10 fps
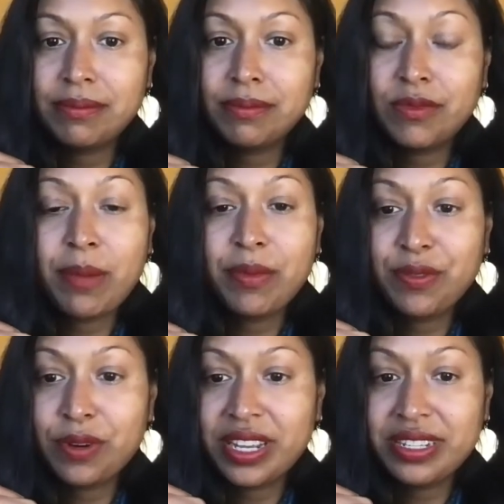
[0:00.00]
right
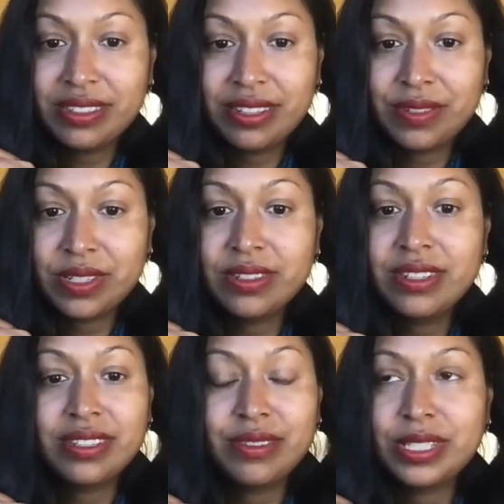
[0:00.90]
before I delivered.
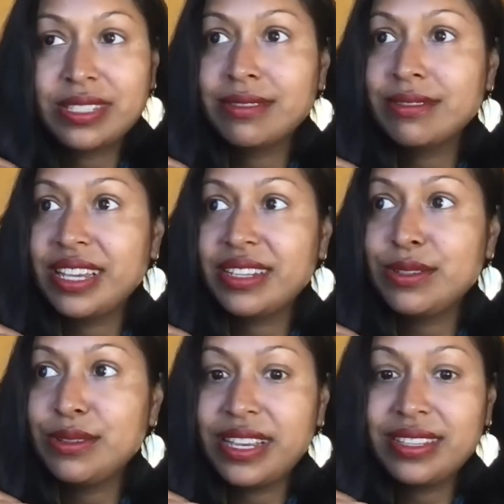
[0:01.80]
It was like
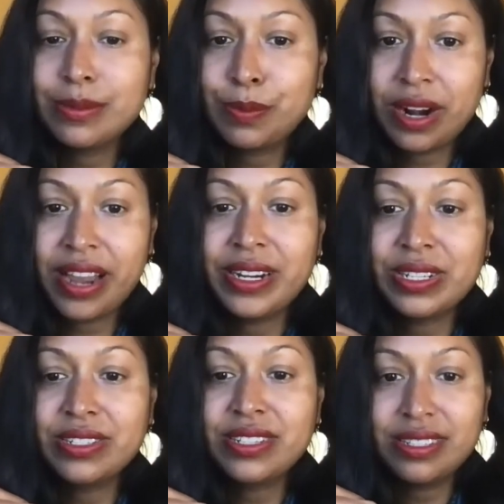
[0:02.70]
2 days prior
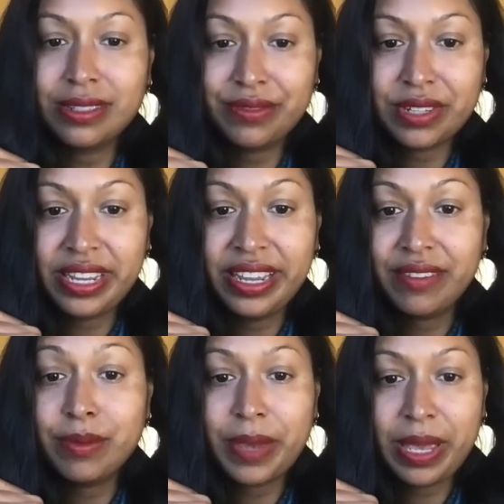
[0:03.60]
to delivery of
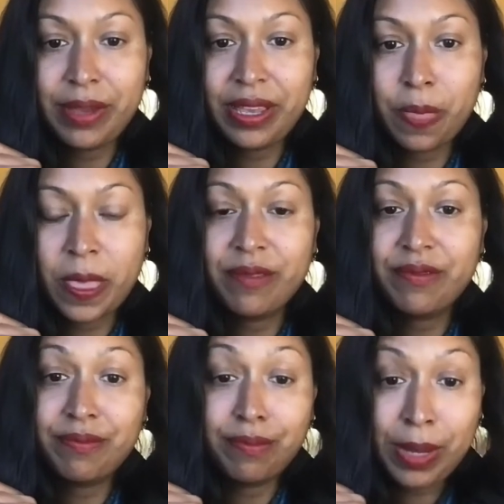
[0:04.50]
the
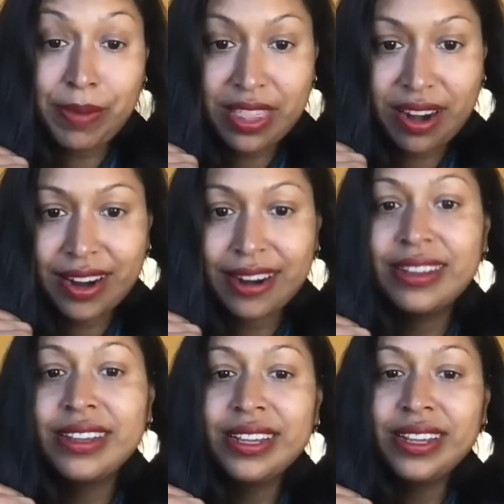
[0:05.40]
baby Thara.
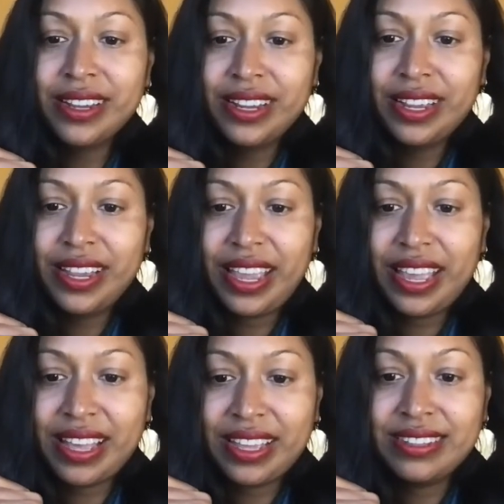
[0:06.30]

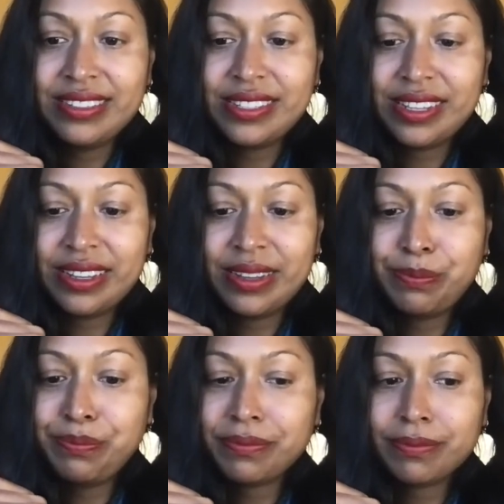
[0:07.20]
And
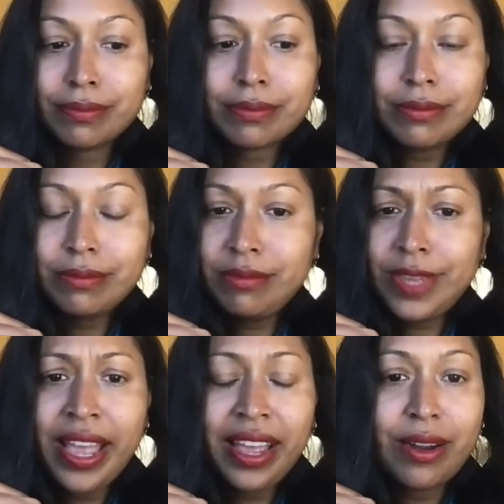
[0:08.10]

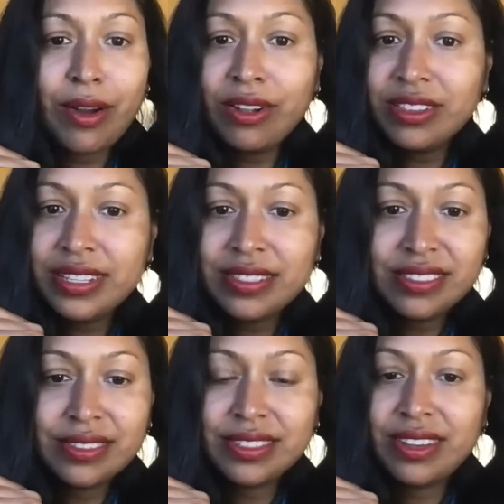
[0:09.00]
I had all
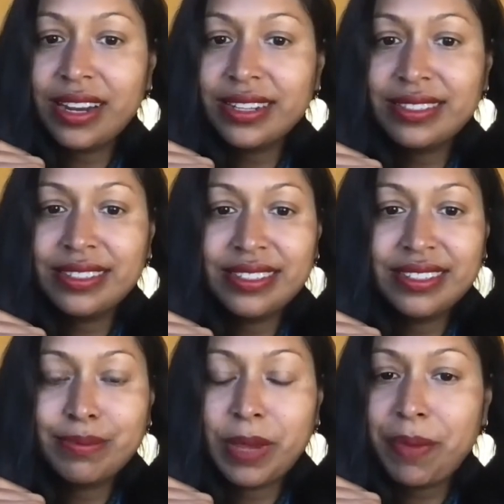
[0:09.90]
these
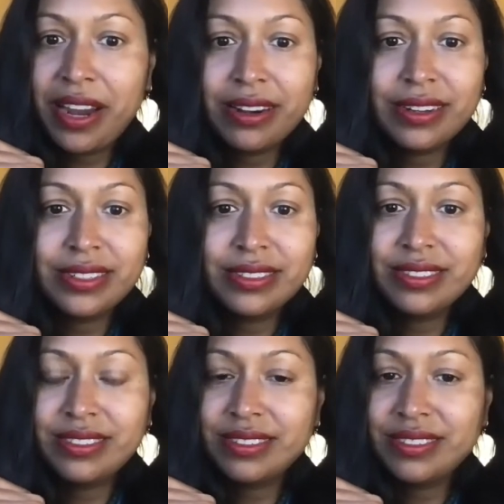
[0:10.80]
goddesses, my
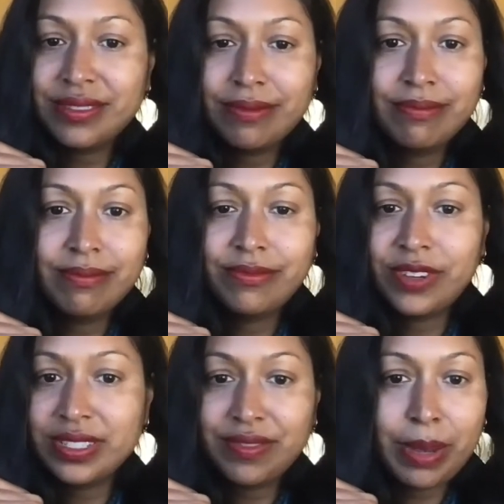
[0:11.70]
parents,
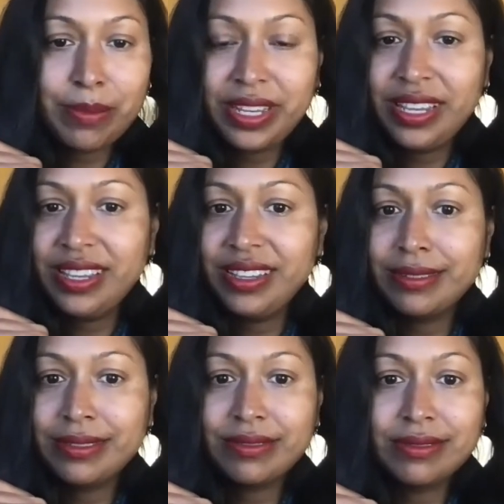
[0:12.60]
friends, family,
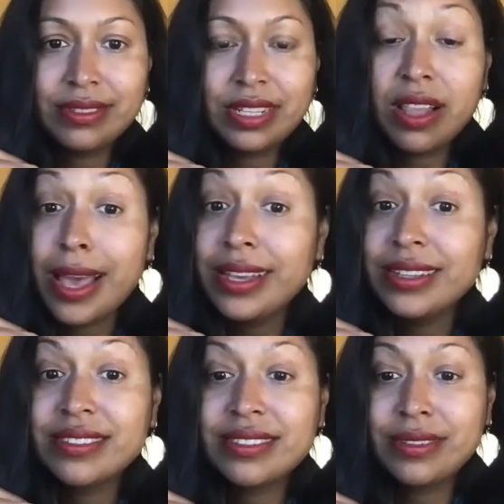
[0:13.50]

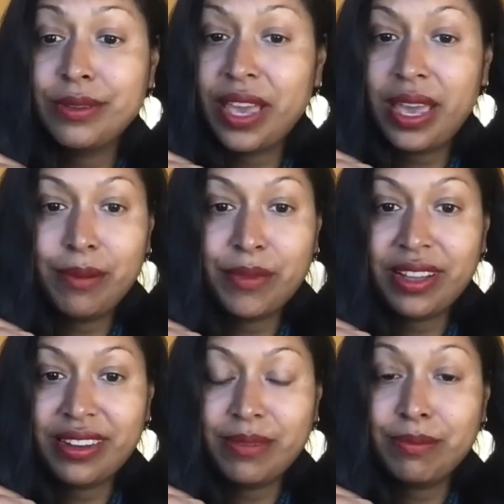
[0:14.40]
clients who came
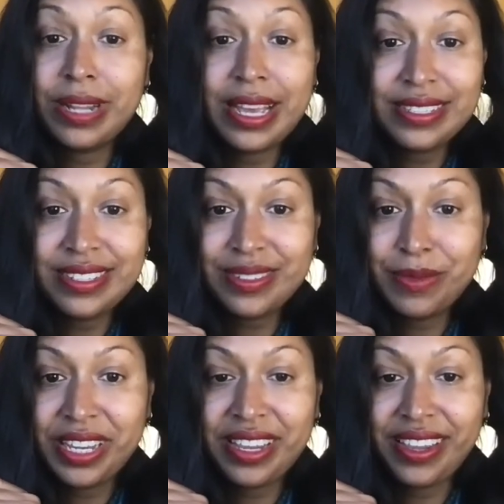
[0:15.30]
on and blessed
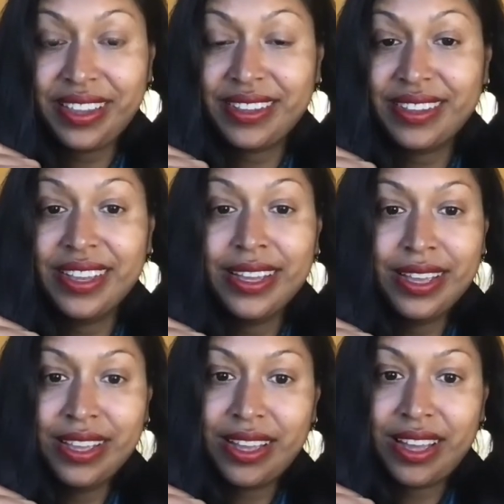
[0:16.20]
me,
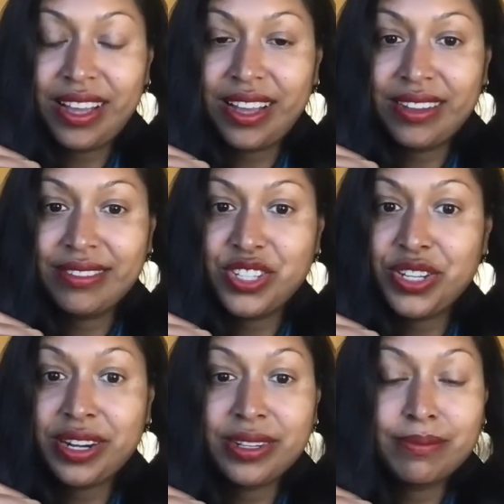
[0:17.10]

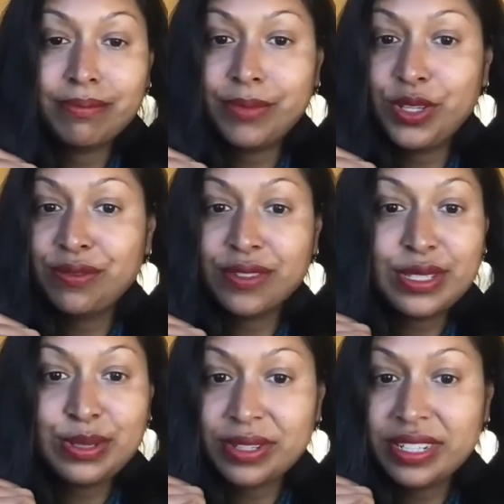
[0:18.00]
shared beautiful
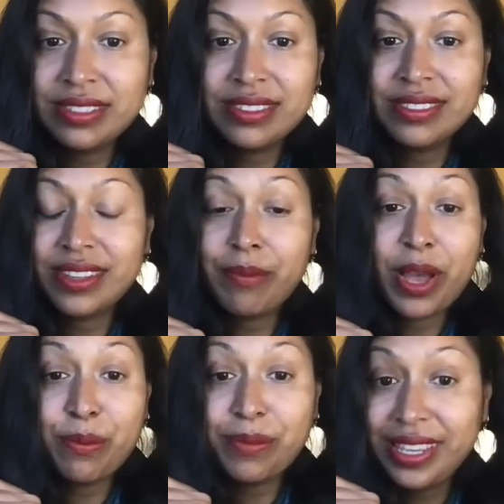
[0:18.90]
stories
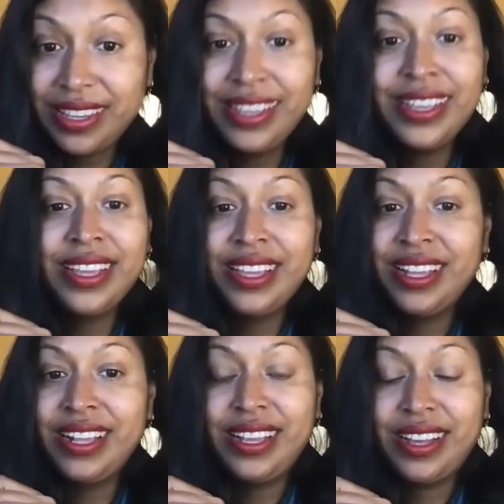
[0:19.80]
about me.
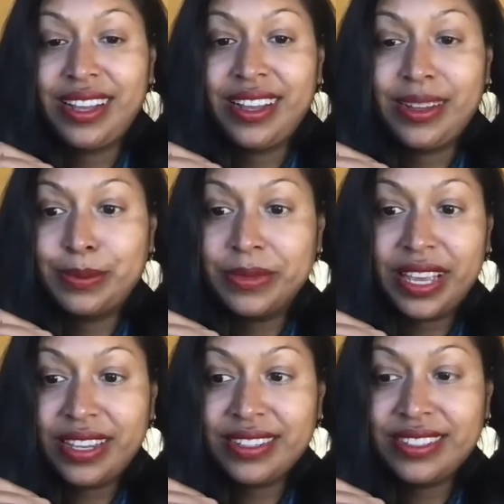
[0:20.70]

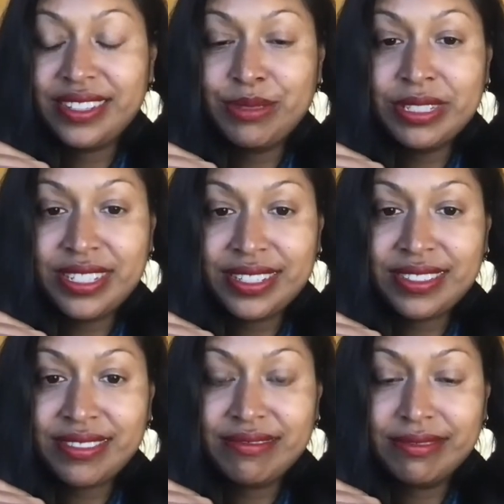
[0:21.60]
And it was
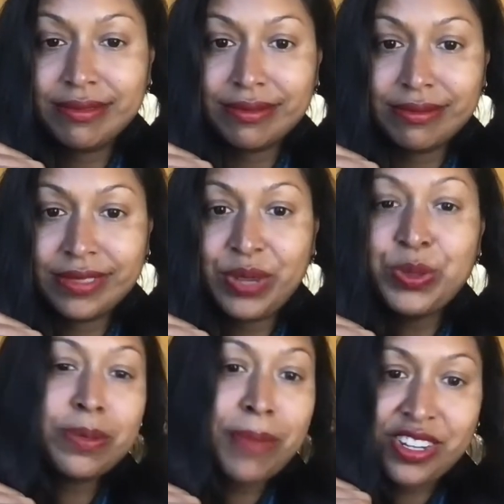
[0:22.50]

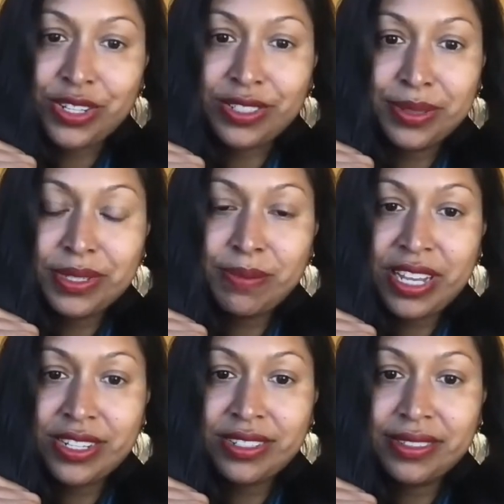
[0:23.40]
magical. It was
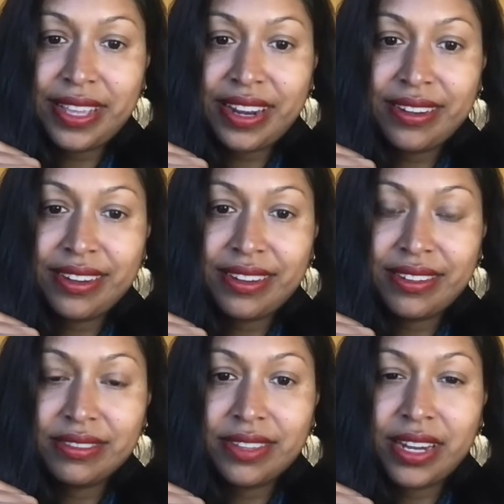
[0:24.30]
magical that
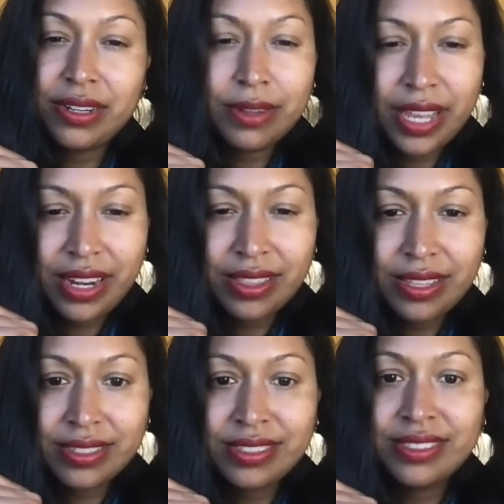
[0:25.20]
I created
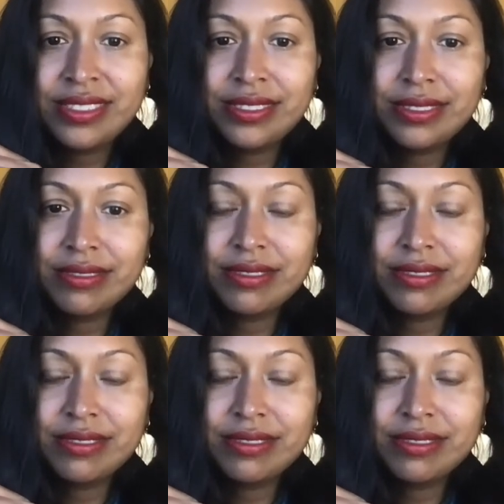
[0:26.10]
this,